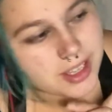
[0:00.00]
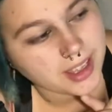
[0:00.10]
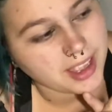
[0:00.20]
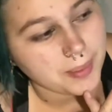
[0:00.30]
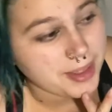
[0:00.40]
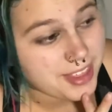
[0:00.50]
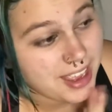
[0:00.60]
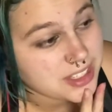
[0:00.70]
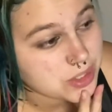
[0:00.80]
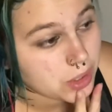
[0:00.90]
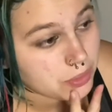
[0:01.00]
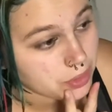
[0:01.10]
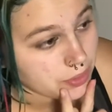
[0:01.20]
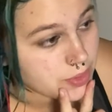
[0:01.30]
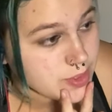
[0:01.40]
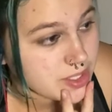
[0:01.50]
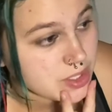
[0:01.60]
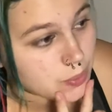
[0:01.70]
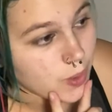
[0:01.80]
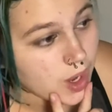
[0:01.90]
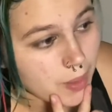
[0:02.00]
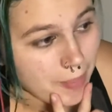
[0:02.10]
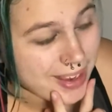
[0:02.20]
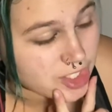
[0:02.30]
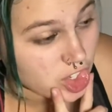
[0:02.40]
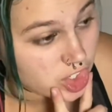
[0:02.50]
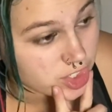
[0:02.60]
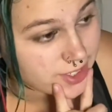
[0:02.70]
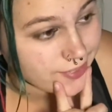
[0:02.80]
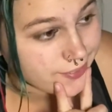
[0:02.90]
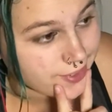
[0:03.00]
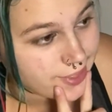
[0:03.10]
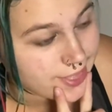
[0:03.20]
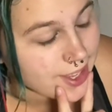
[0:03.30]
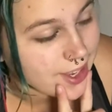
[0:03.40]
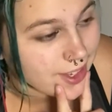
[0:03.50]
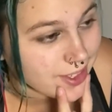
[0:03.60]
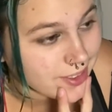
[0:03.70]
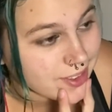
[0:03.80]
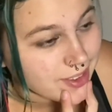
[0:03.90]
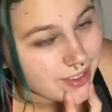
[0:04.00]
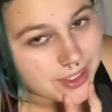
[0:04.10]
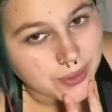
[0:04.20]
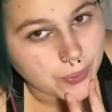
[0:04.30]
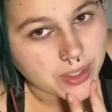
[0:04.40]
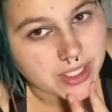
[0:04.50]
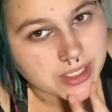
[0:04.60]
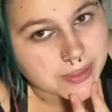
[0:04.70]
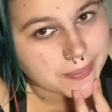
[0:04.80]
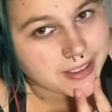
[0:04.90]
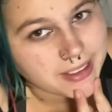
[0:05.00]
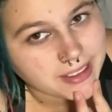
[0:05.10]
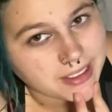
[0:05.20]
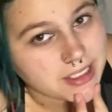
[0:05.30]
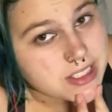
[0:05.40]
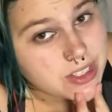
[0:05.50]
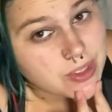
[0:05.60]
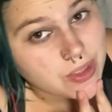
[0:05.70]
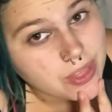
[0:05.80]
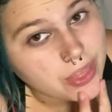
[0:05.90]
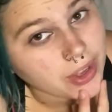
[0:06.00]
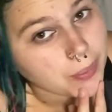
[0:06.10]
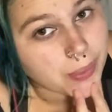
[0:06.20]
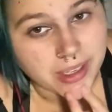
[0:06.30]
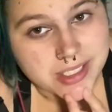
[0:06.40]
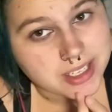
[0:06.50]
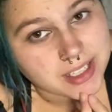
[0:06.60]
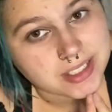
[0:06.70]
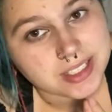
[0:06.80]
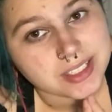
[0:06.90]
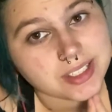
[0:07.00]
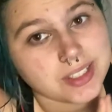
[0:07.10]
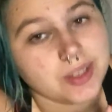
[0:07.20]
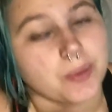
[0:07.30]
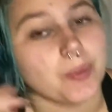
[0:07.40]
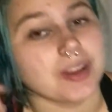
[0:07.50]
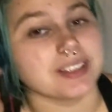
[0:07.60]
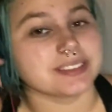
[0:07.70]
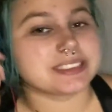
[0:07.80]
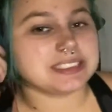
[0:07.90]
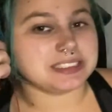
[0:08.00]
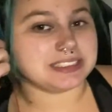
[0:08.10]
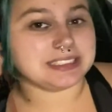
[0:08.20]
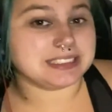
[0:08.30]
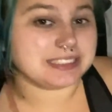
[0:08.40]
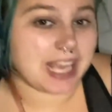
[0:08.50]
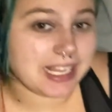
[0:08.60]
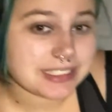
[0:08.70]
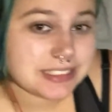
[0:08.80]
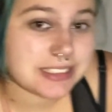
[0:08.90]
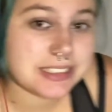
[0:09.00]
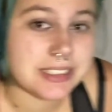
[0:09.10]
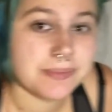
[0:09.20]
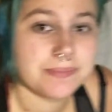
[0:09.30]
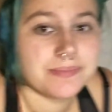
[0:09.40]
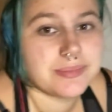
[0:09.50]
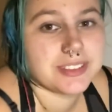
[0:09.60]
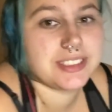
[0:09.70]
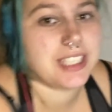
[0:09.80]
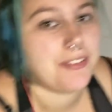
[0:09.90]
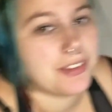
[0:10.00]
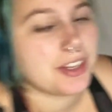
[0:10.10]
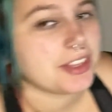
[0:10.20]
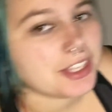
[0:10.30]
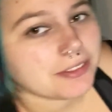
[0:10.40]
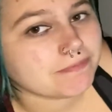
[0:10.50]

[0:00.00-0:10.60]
am I the asshole for refusing to walk my daughter down the aisle? Which my initial thought process was yes, definitely.